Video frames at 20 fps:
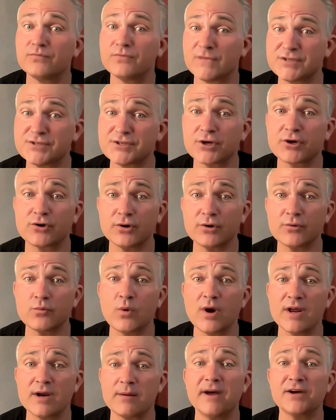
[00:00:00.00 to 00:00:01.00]
It's a good
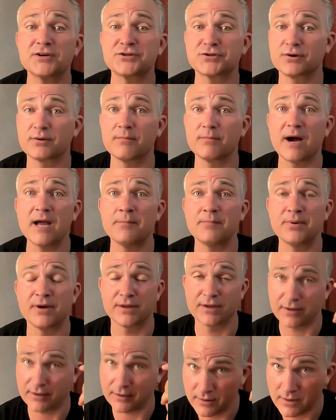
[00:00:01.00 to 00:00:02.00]
way to measure, in my
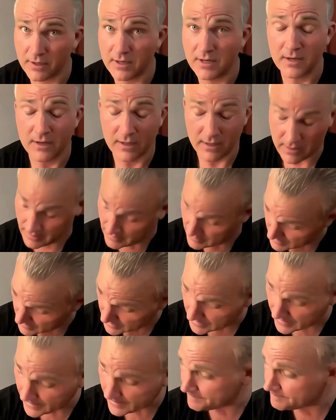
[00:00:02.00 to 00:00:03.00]
opinion.
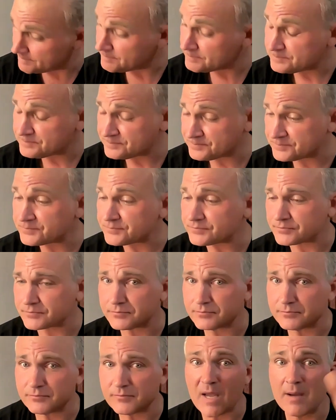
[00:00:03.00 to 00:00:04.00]
Um,
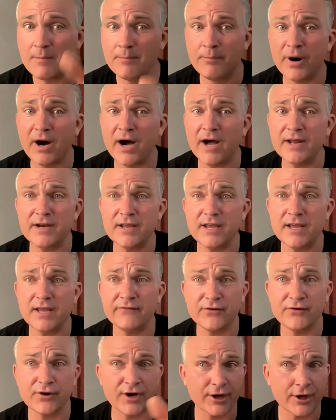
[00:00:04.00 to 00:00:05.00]
but
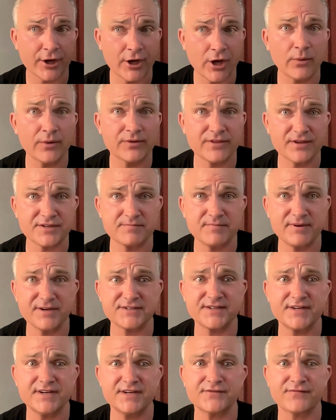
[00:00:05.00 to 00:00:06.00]
if you're going to go in this
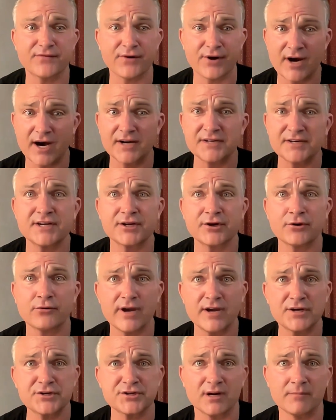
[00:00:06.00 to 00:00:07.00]
business for content
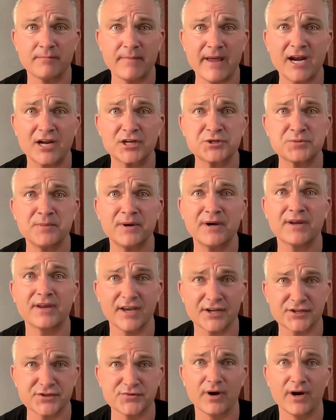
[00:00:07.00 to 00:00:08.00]
creation and management,
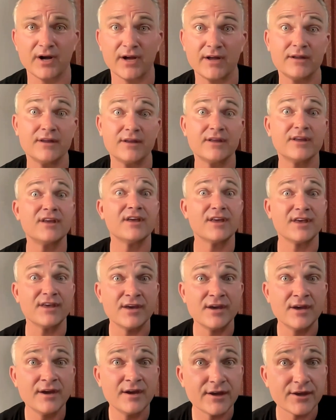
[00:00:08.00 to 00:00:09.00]
guess what?
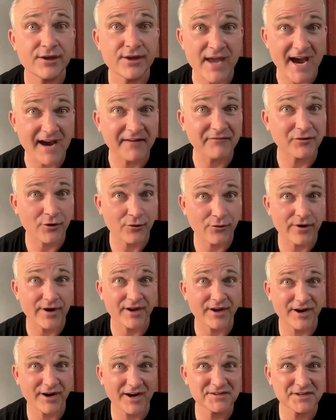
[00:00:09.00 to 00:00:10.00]
You have to
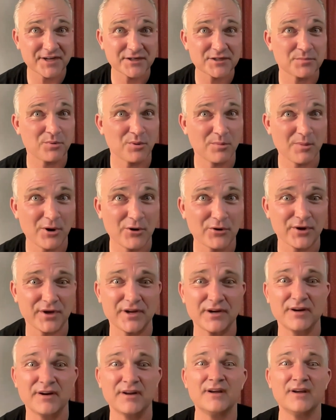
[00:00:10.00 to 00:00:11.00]
create content to promote it.